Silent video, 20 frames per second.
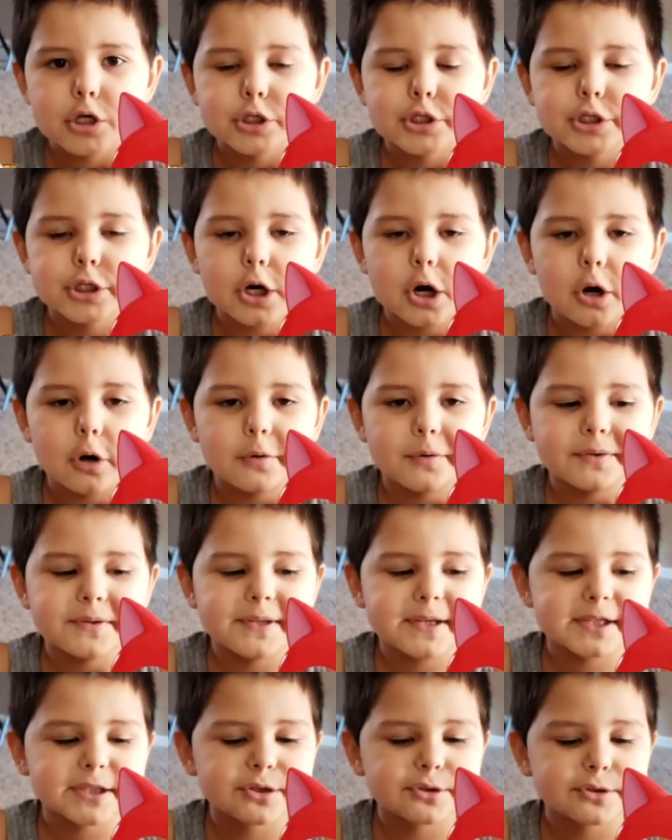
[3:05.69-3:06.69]
So
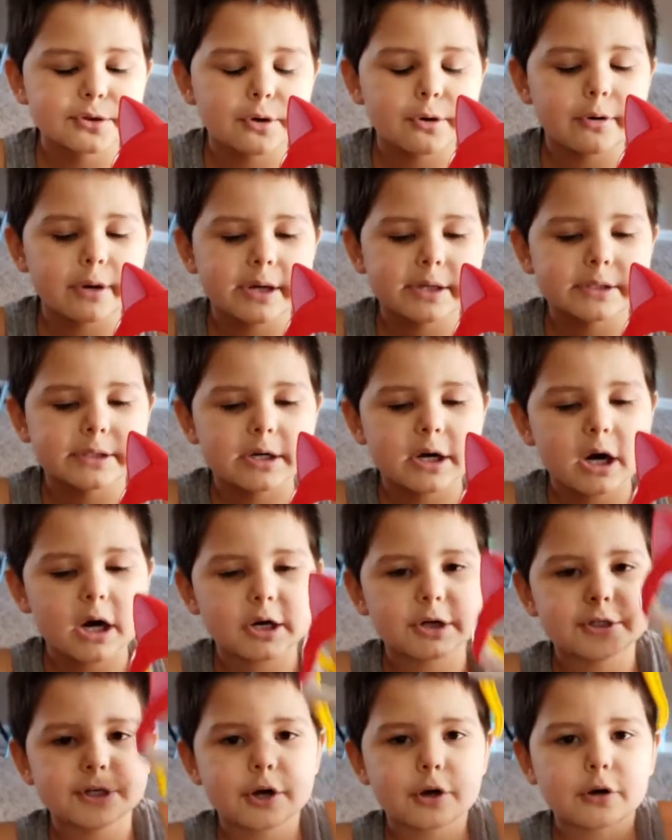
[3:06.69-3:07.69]
this toy is
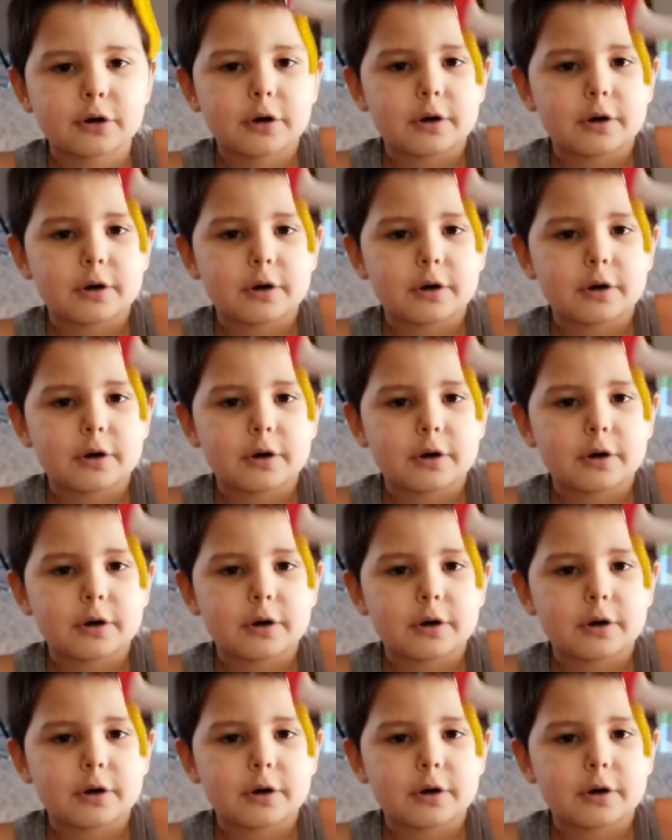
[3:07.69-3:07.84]
called